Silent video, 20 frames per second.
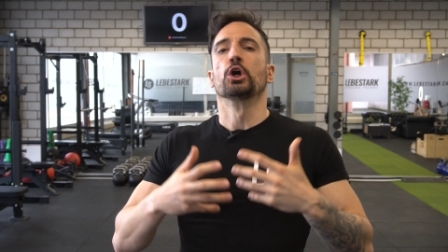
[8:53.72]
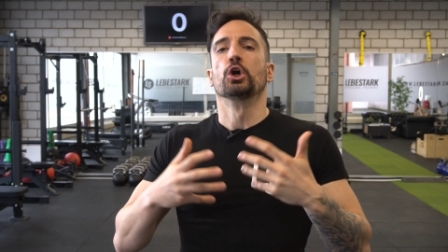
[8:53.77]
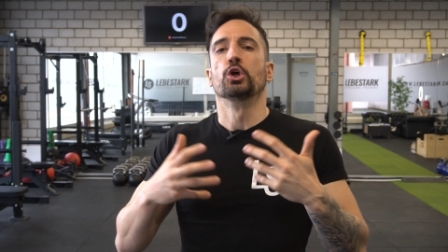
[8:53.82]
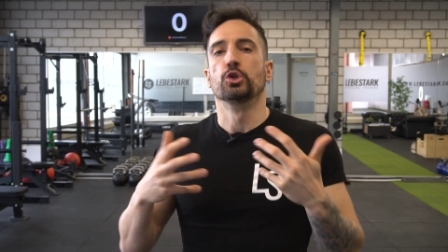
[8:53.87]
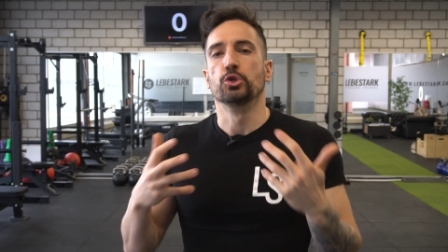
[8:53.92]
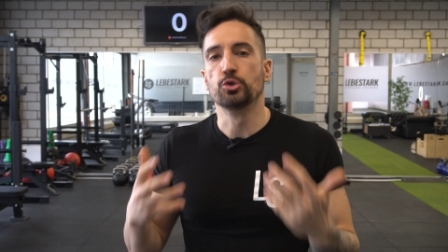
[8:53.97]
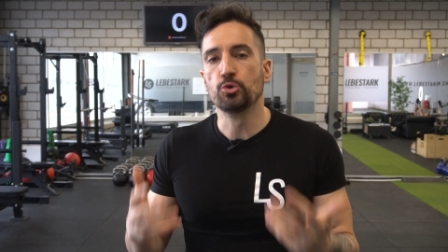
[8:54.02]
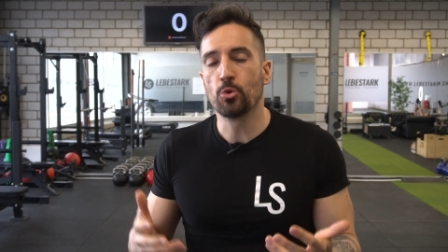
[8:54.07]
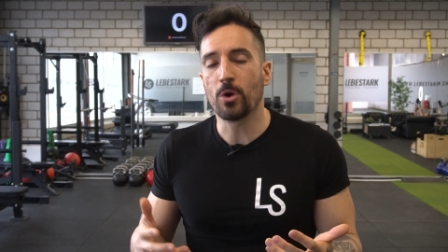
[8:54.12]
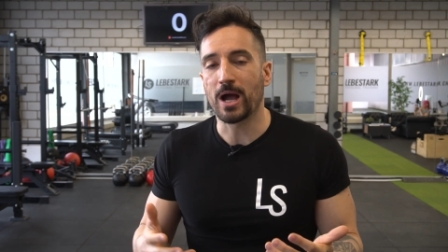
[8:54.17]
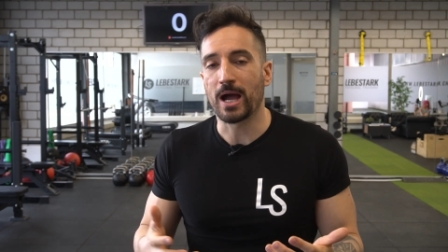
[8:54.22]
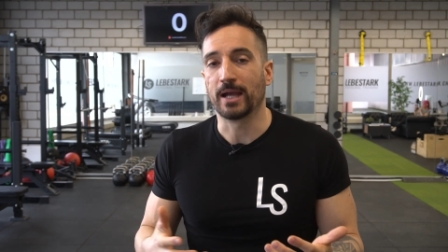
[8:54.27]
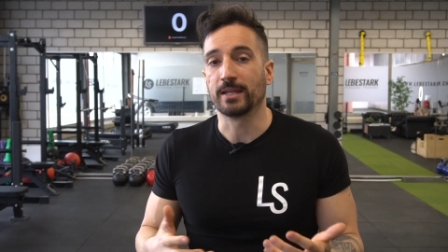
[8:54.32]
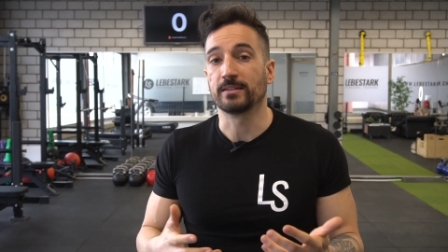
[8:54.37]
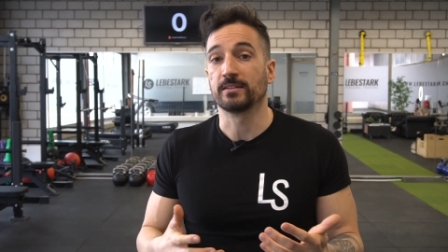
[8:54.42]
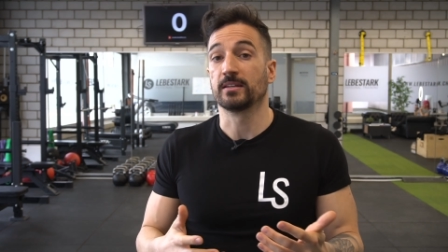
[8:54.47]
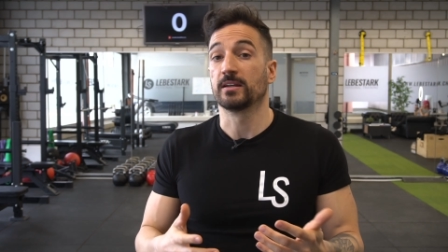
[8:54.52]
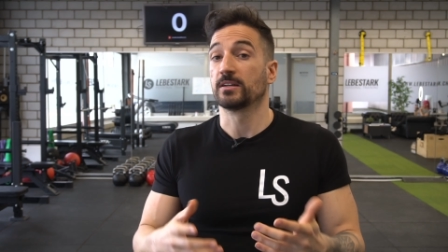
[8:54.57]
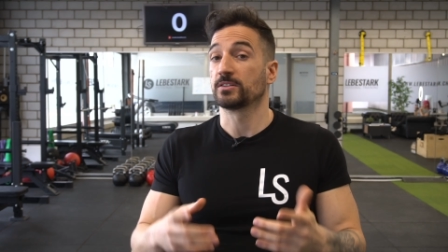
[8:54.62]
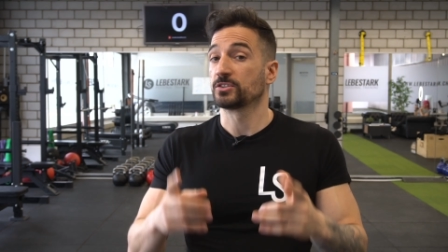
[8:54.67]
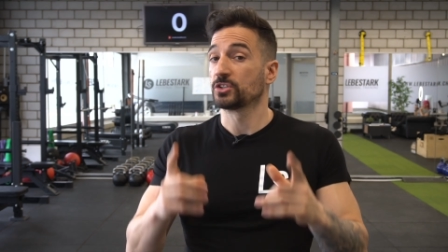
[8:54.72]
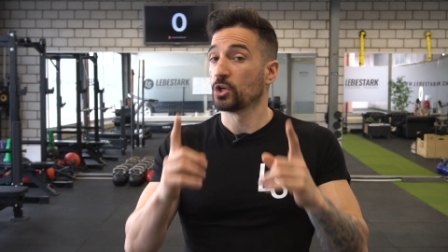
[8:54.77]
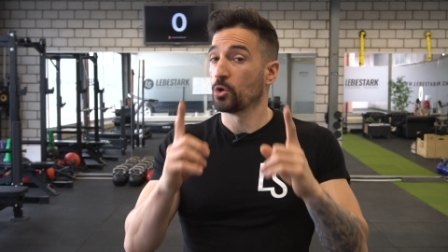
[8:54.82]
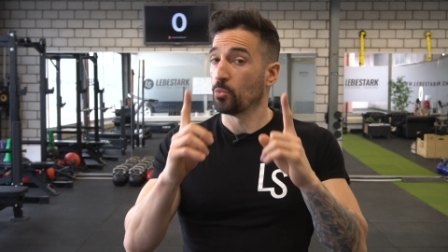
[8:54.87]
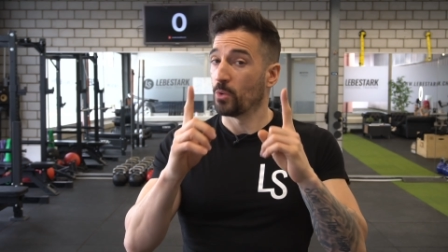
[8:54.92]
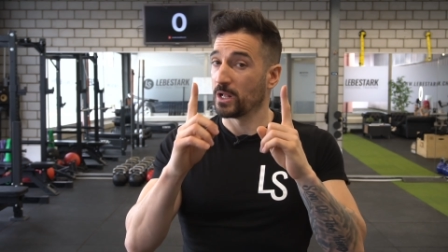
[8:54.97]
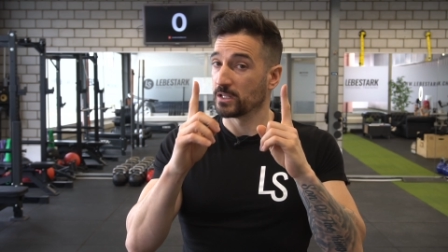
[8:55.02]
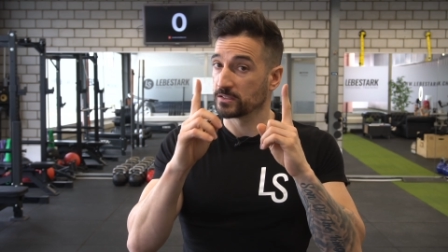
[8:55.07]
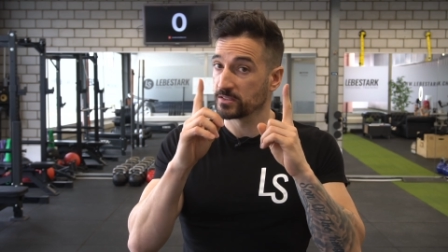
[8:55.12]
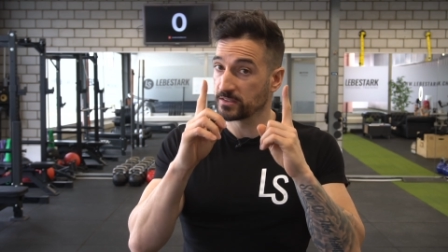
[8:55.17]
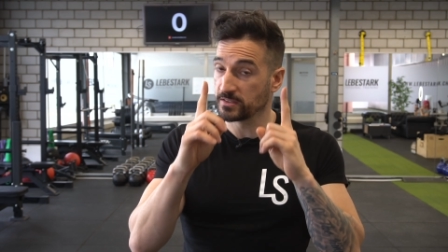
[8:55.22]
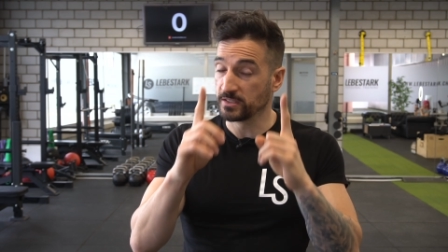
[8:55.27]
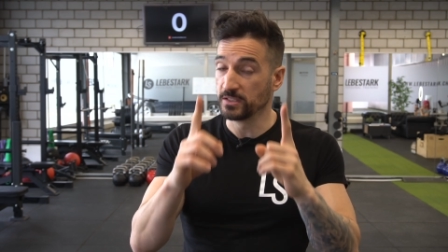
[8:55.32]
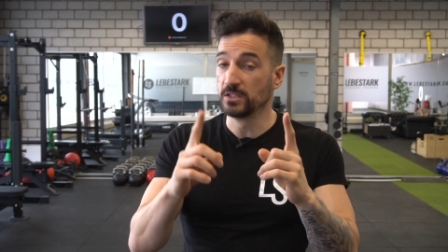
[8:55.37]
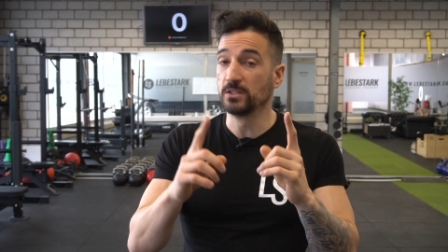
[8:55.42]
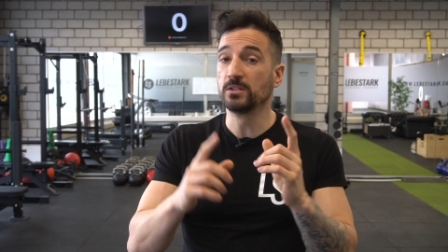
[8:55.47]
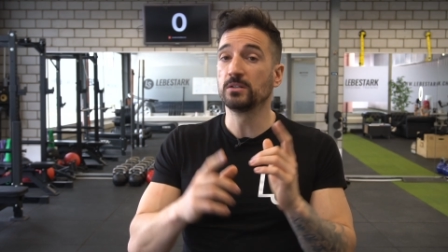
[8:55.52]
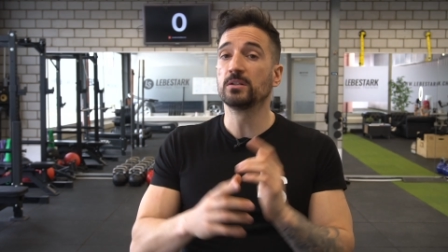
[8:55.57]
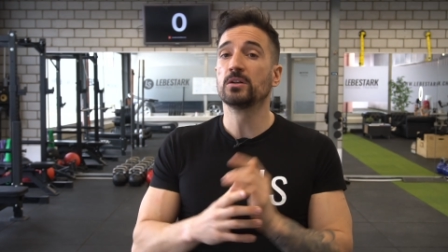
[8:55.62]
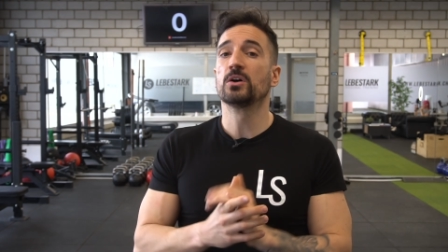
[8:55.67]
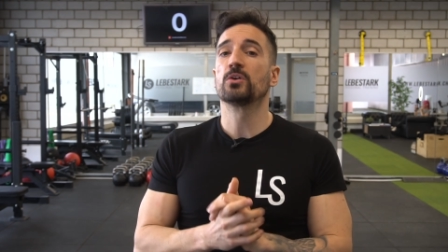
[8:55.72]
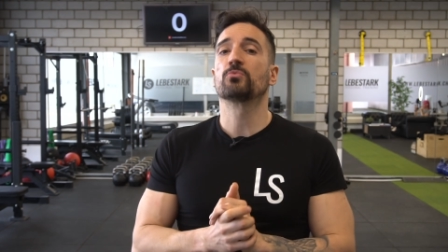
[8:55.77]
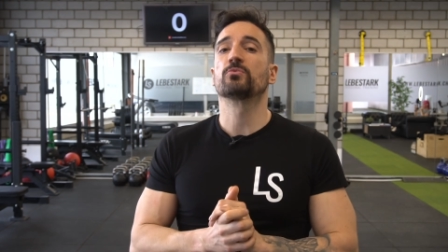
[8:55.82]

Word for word: new ideas, while still